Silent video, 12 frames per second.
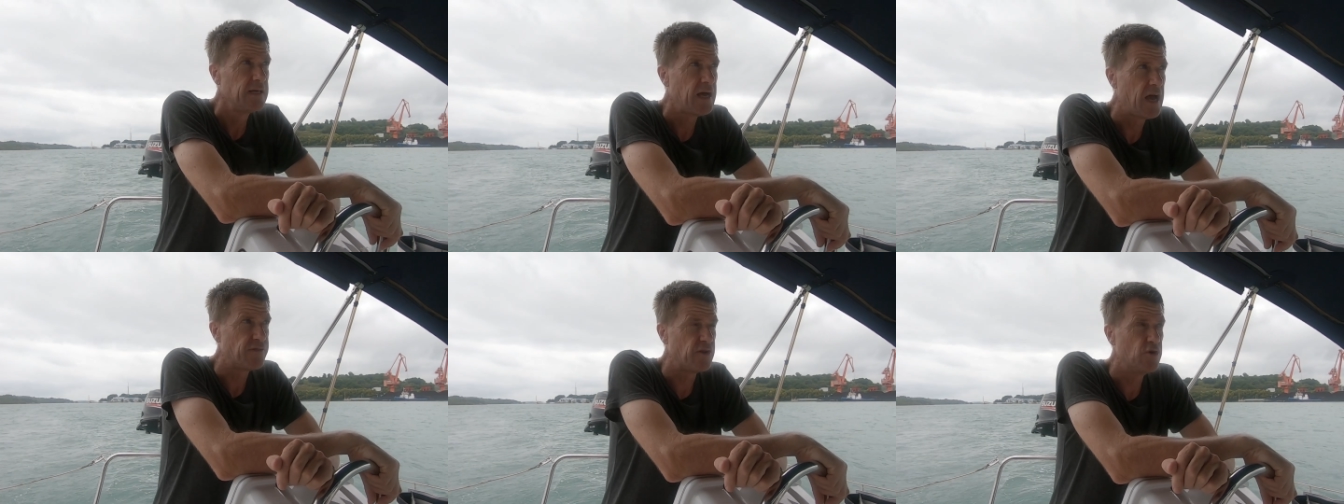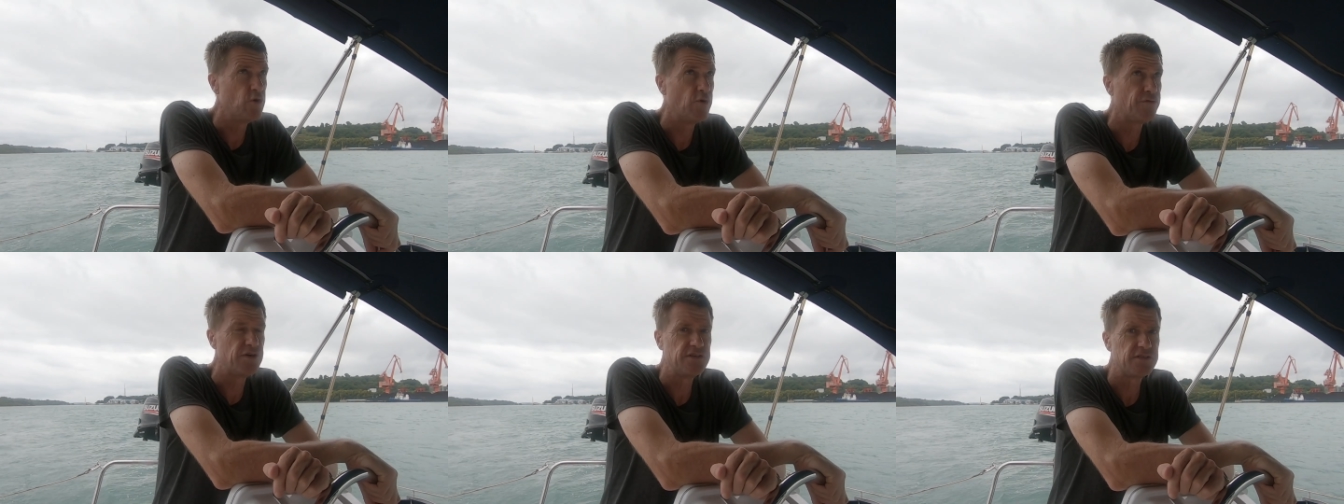at the
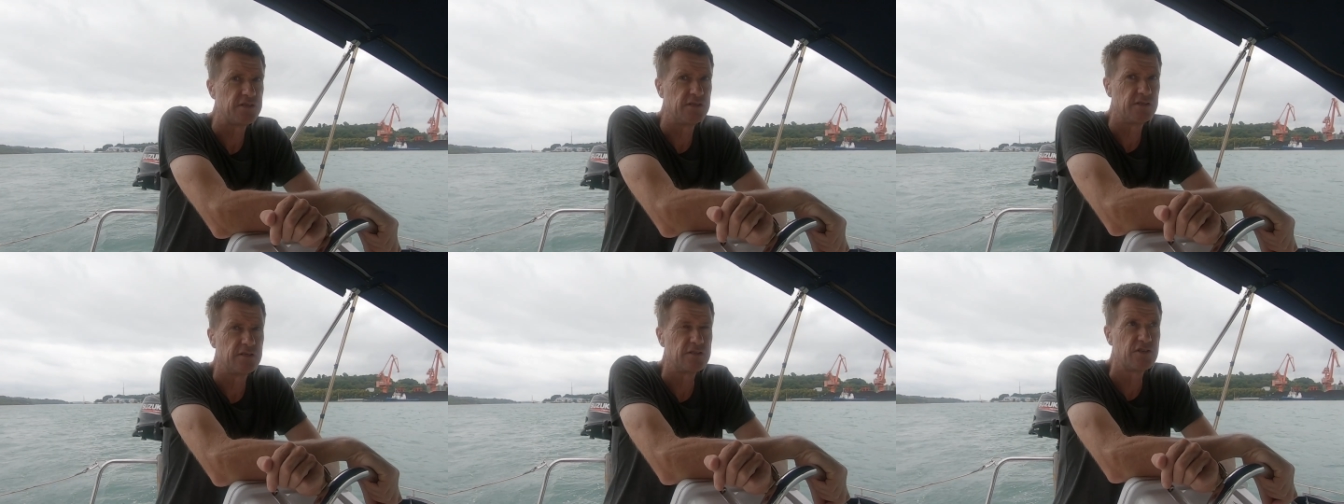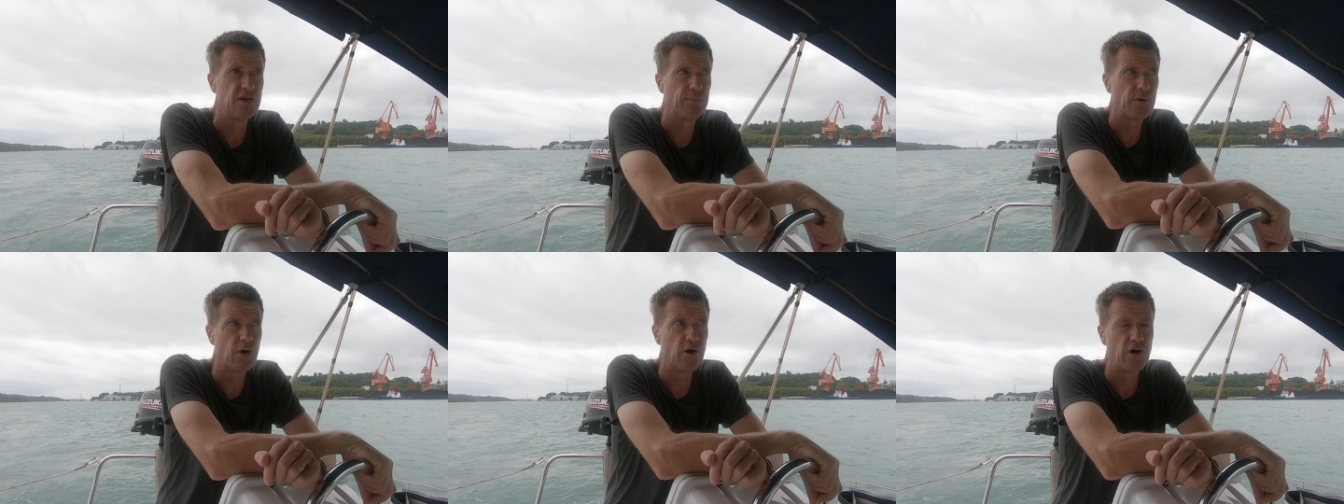northeastern tip
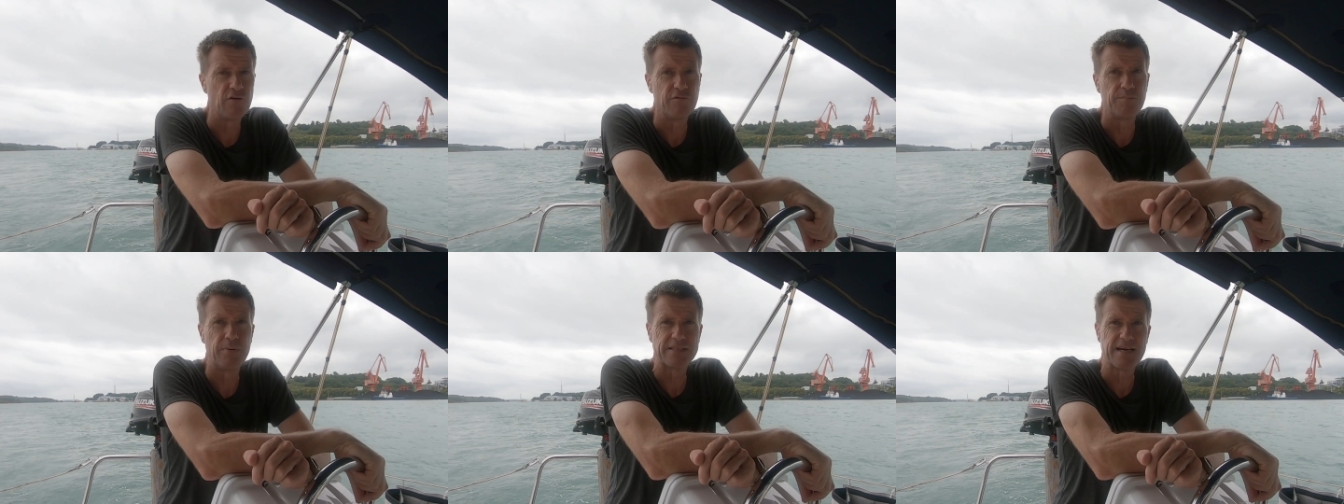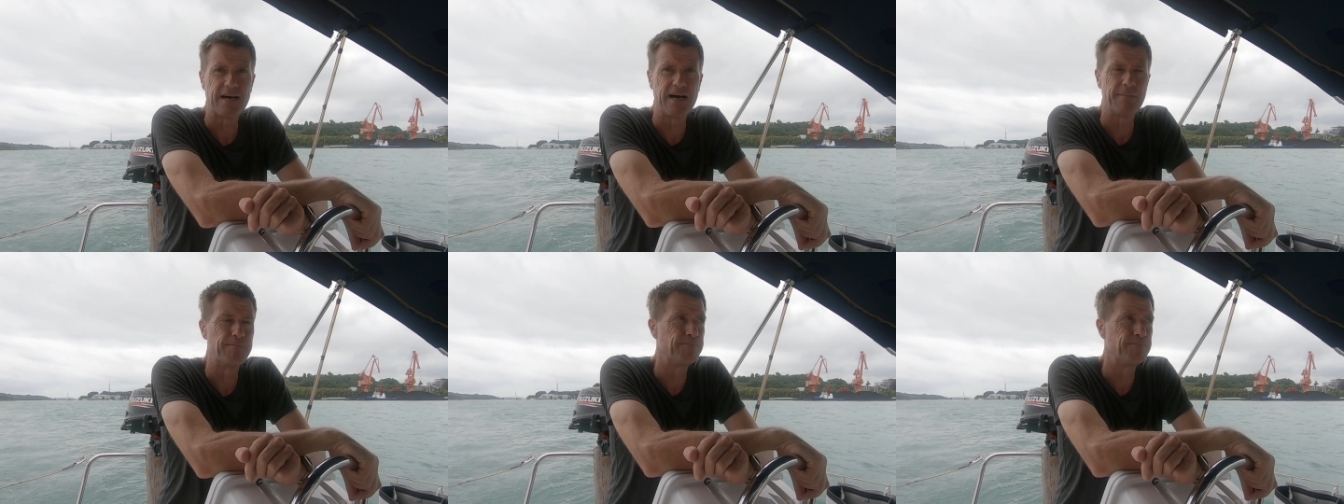of Batam,